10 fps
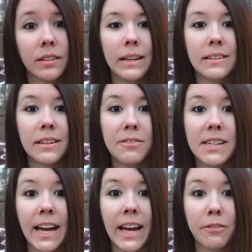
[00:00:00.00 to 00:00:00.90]
I didn't
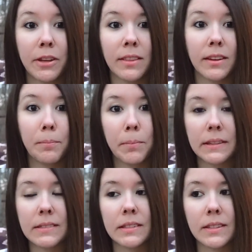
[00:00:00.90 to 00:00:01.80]
even add everything up,
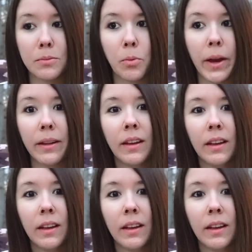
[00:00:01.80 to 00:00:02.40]
but this is what,